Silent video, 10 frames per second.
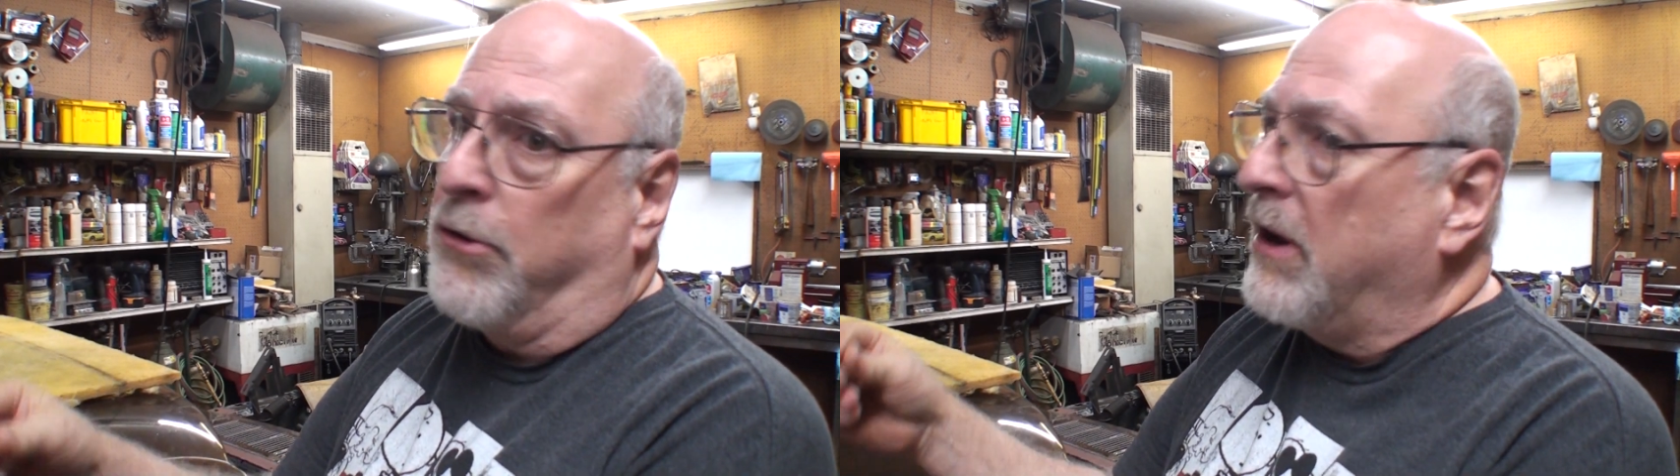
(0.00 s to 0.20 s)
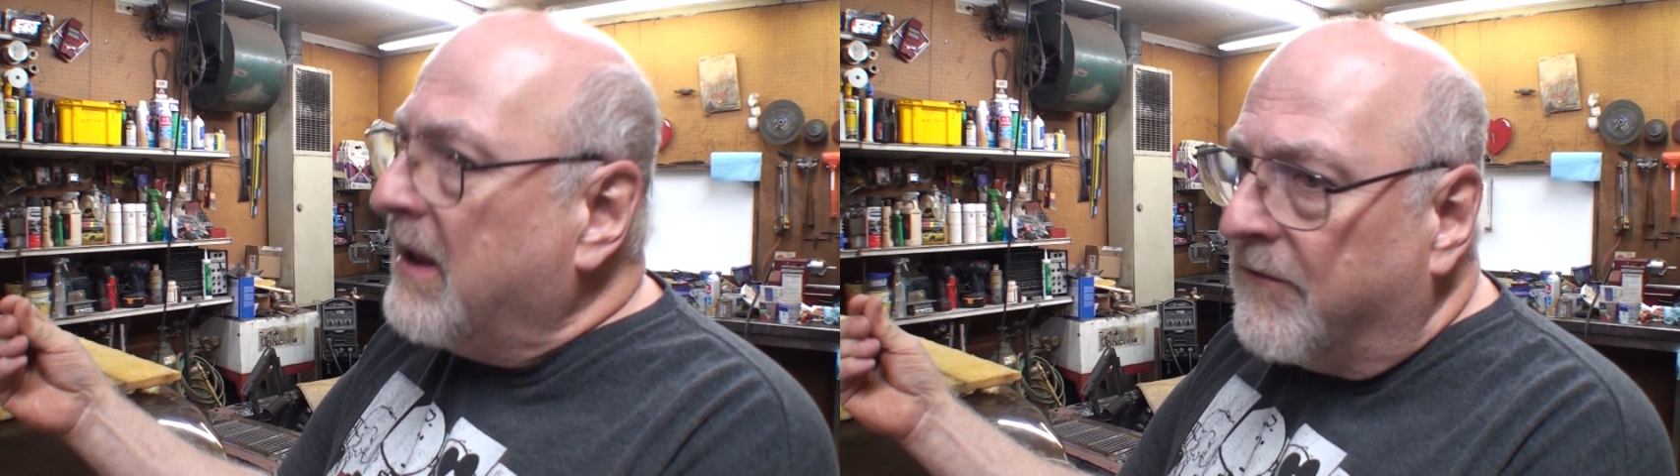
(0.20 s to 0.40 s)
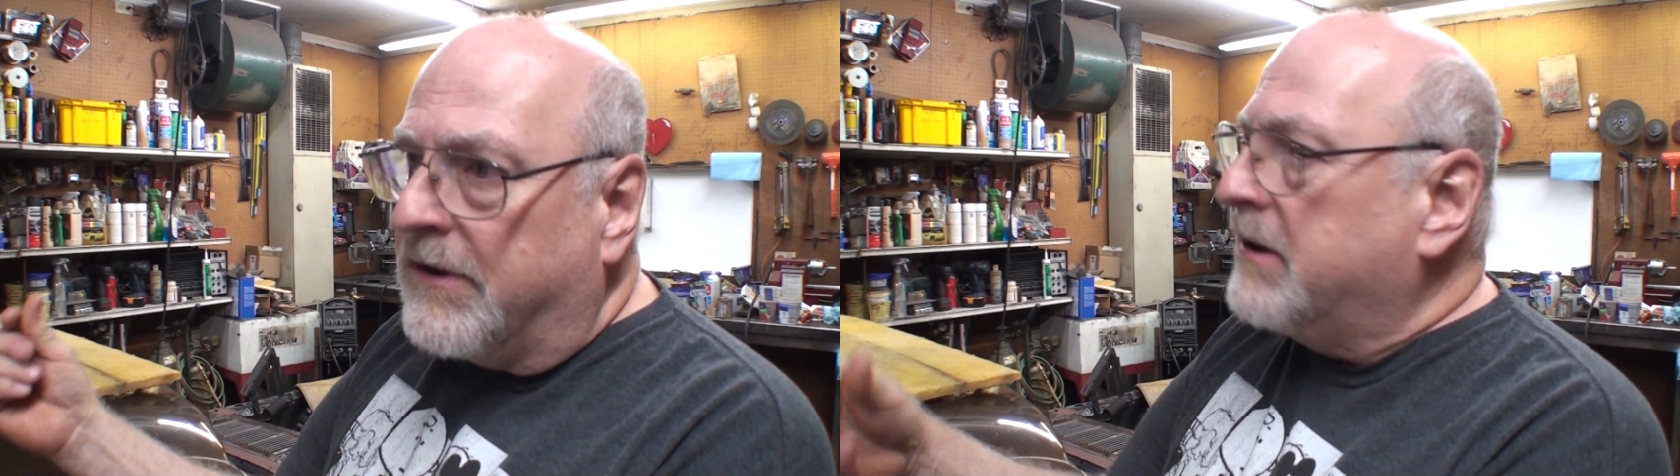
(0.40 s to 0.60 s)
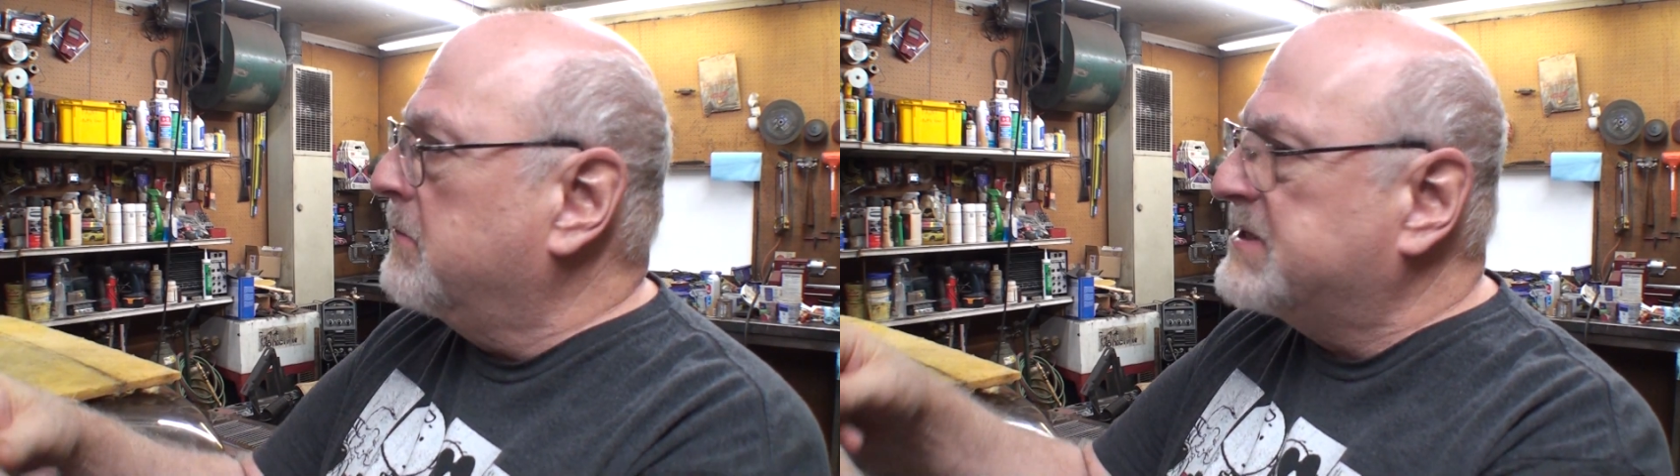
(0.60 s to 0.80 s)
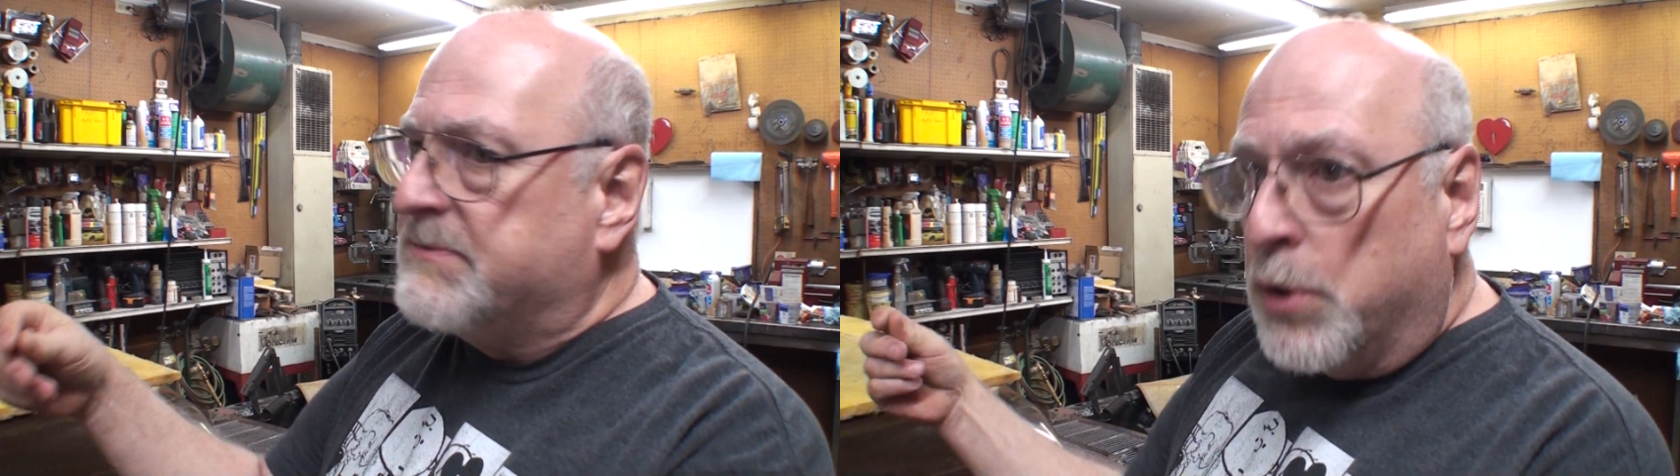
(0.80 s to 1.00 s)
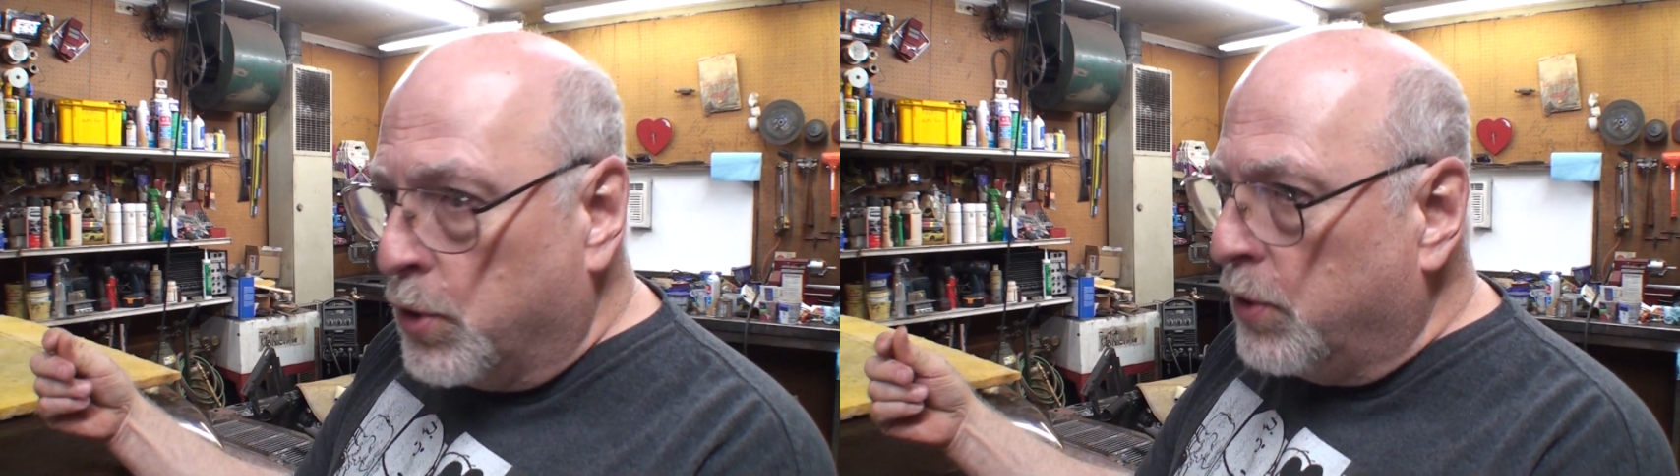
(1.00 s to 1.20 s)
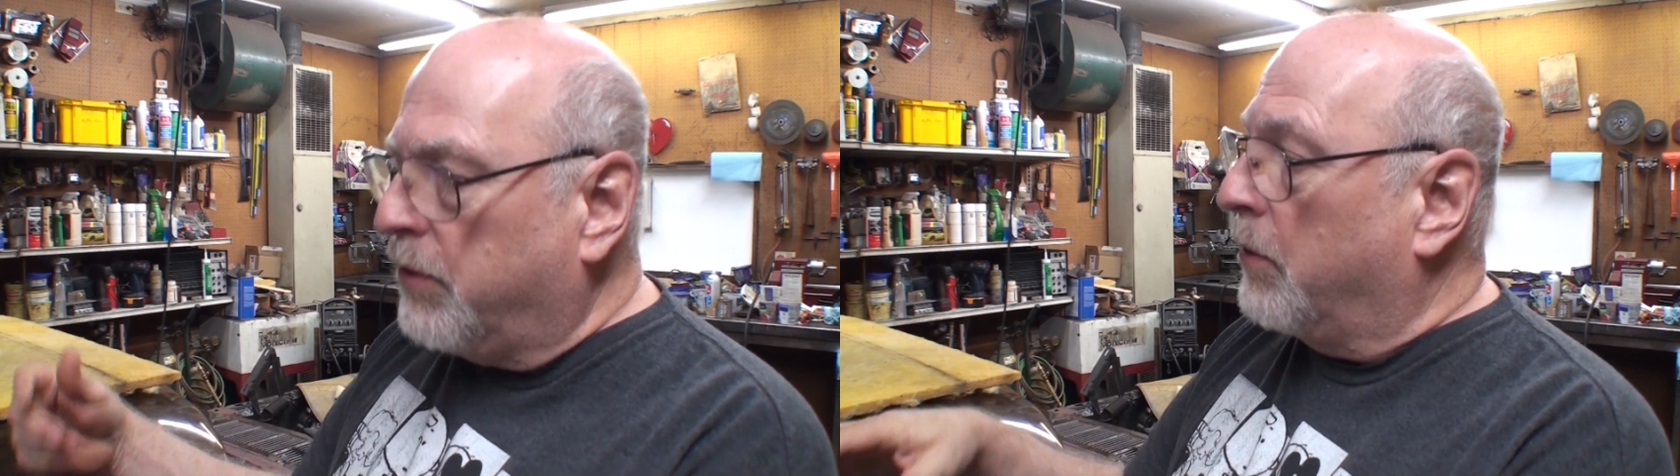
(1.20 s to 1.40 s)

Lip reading: or even or smooth